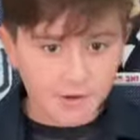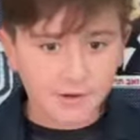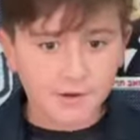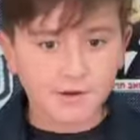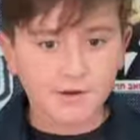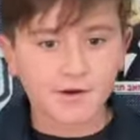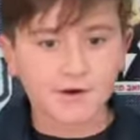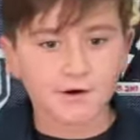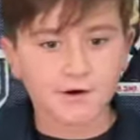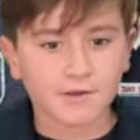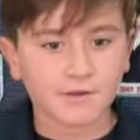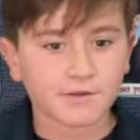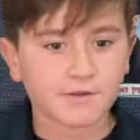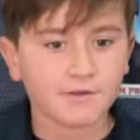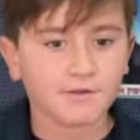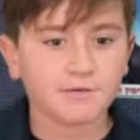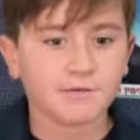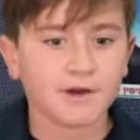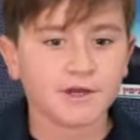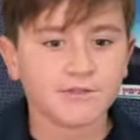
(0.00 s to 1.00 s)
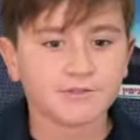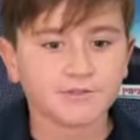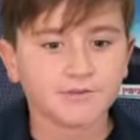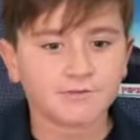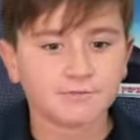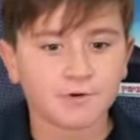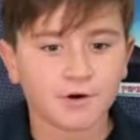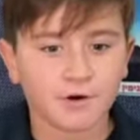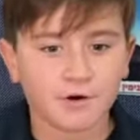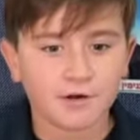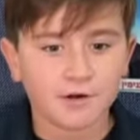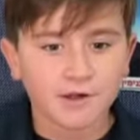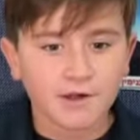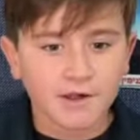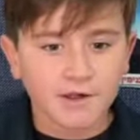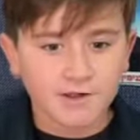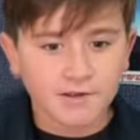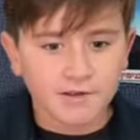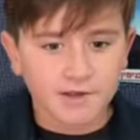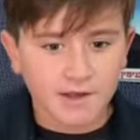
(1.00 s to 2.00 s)
called the Western Wall
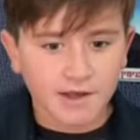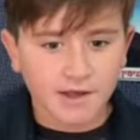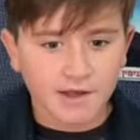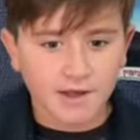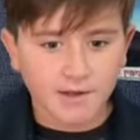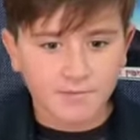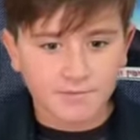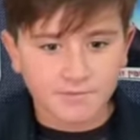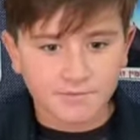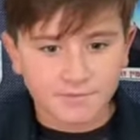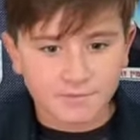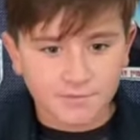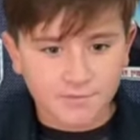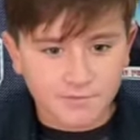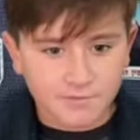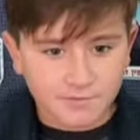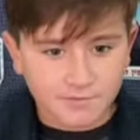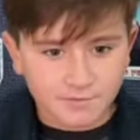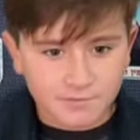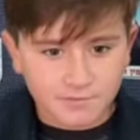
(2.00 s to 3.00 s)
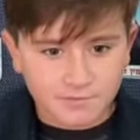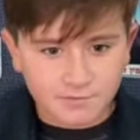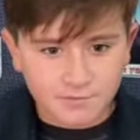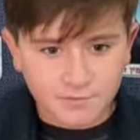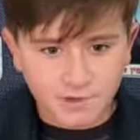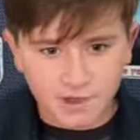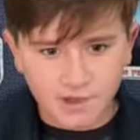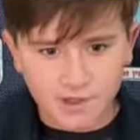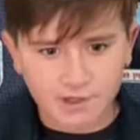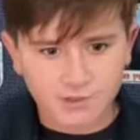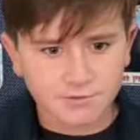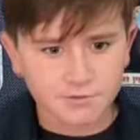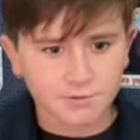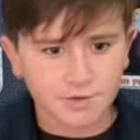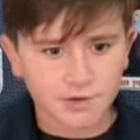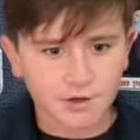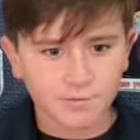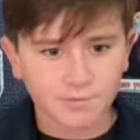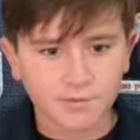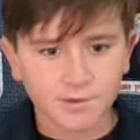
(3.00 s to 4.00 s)
that, that is
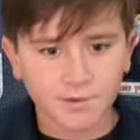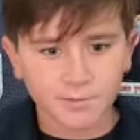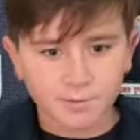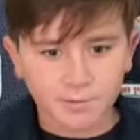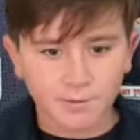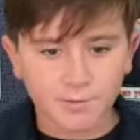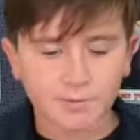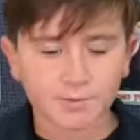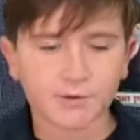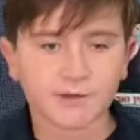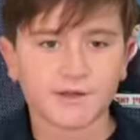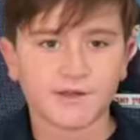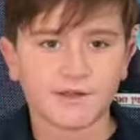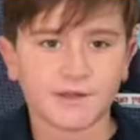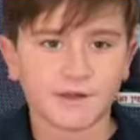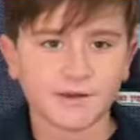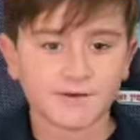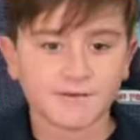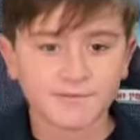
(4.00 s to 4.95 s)
where people pray